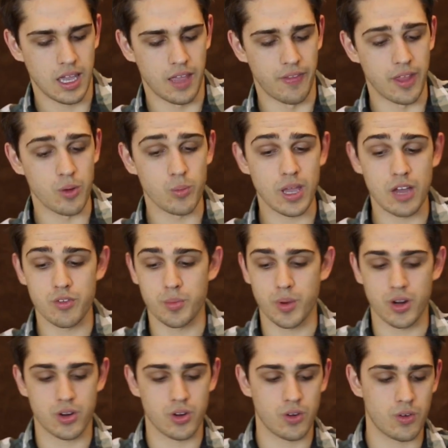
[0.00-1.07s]
And then we have a
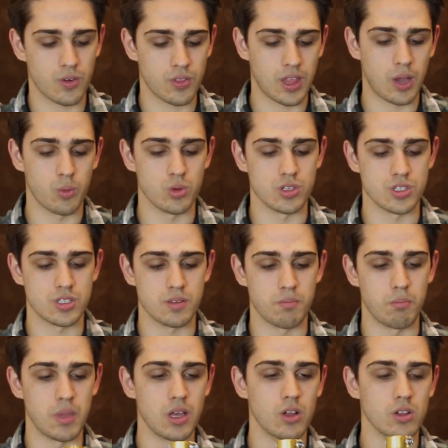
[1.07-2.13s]
marker that was
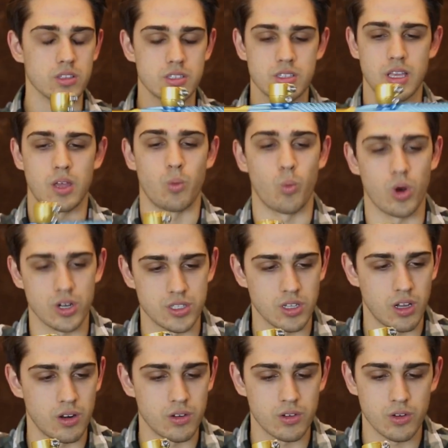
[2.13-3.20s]
milled and worked
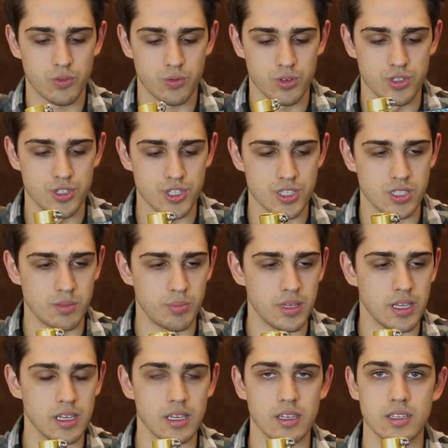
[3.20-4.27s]
on for just
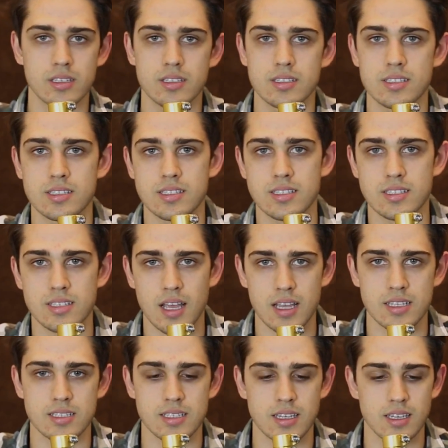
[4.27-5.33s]
being
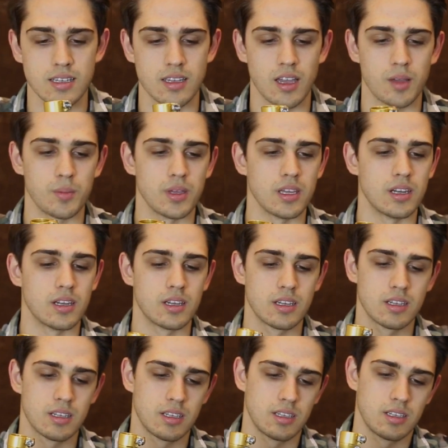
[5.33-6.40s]
sexy. I mean,
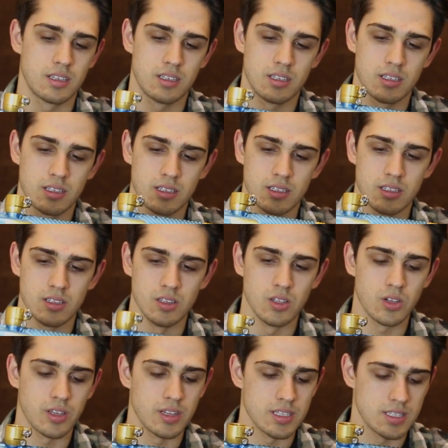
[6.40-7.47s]

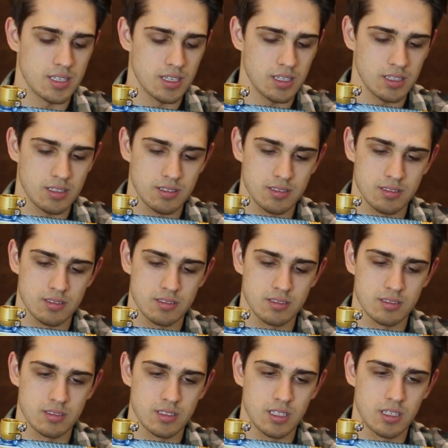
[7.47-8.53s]
look at this thing.
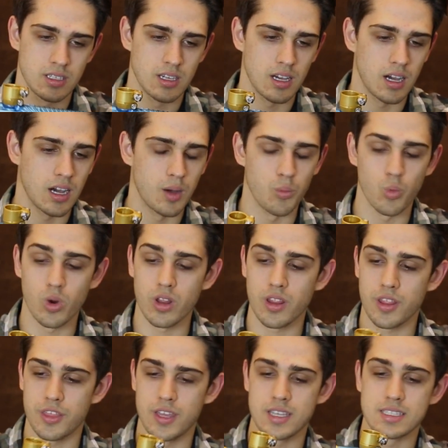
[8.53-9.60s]
One of
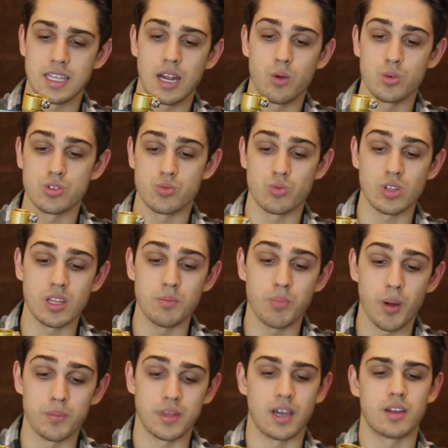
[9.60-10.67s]
the things that I was really
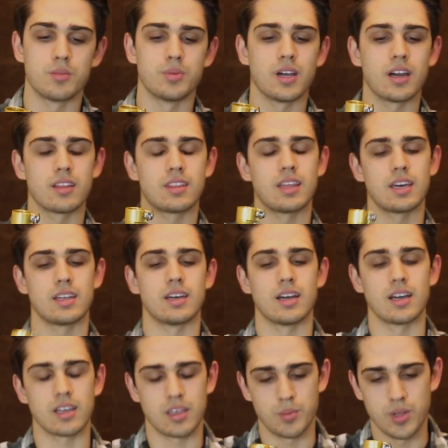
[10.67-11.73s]
bummed out about
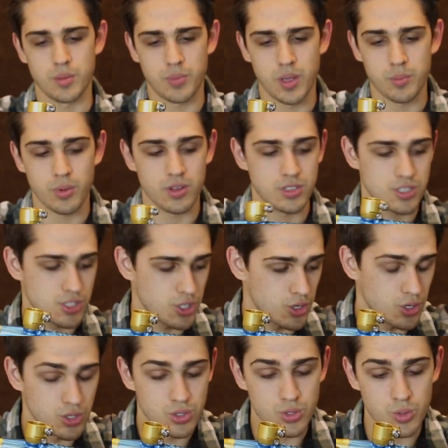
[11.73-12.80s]
that Committed Paintball just
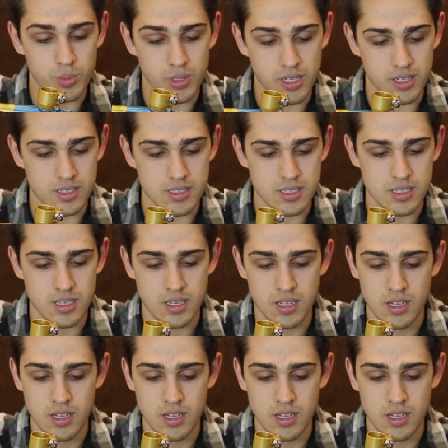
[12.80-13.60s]
couldn't do because